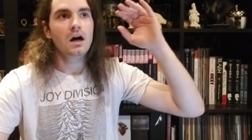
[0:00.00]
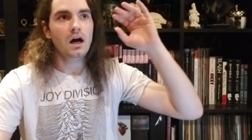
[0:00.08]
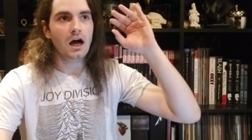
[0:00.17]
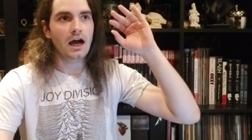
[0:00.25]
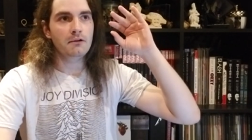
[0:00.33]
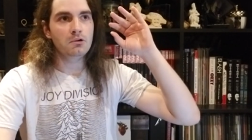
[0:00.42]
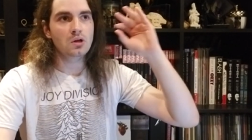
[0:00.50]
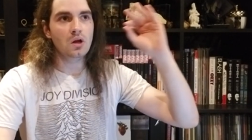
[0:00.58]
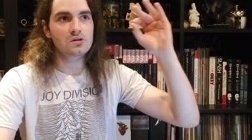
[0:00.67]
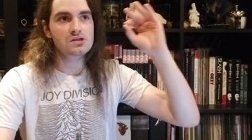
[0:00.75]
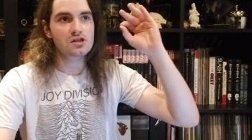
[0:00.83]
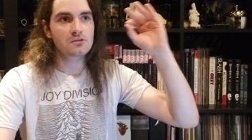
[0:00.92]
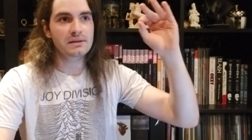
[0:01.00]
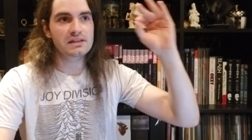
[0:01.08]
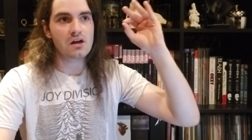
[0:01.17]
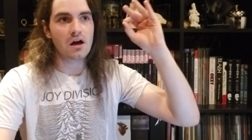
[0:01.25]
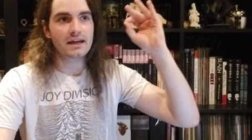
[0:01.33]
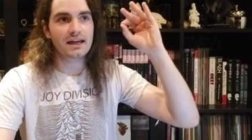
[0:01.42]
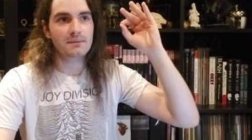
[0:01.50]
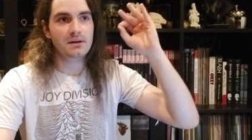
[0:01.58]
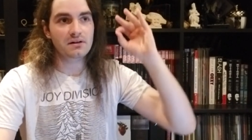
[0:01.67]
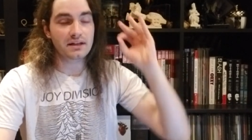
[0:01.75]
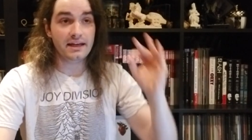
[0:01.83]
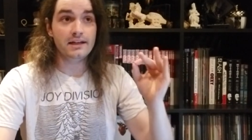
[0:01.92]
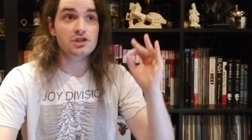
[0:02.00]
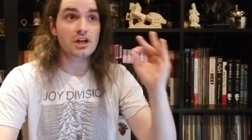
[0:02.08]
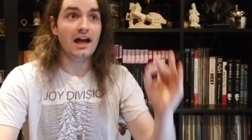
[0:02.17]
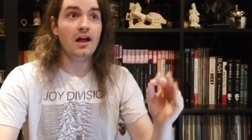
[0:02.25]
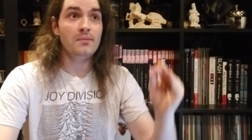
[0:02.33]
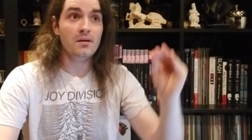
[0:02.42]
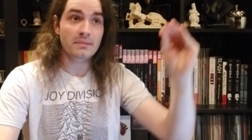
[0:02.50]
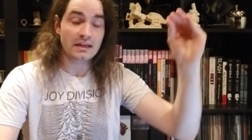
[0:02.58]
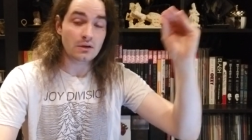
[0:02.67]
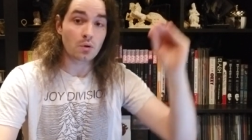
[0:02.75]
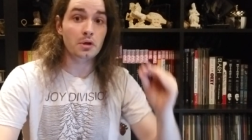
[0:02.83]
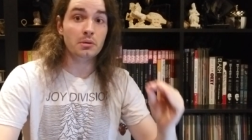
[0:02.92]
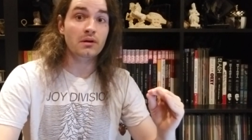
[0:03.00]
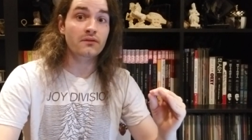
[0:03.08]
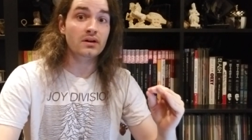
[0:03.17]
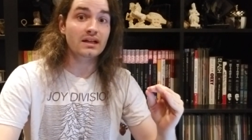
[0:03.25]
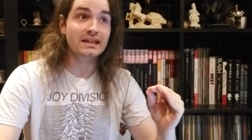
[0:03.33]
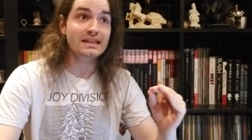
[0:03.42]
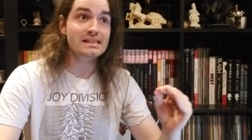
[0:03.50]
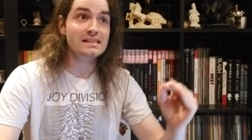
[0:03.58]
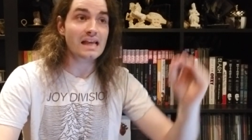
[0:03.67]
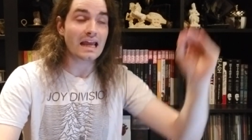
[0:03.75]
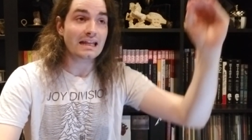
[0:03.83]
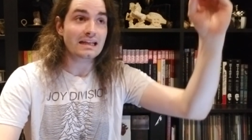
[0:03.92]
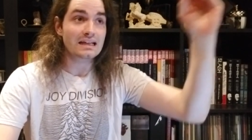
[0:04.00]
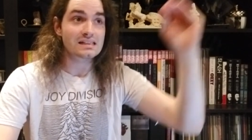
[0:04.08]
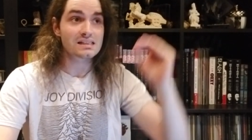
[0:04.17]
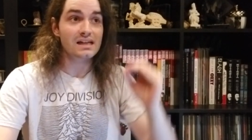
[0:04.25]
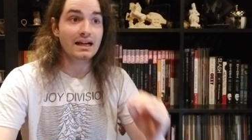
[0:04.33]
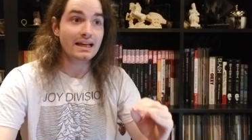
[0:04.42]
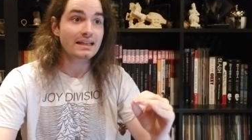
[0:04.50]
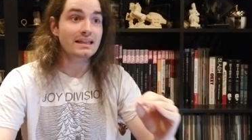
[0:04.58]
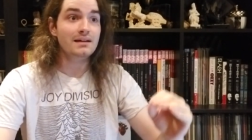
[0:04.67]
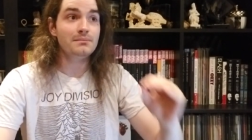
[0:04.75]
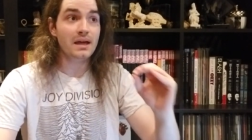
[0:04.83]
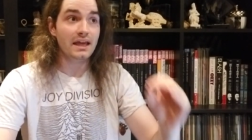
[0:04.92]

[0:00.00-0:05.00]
I will also be talking about each album in order of release and assigning them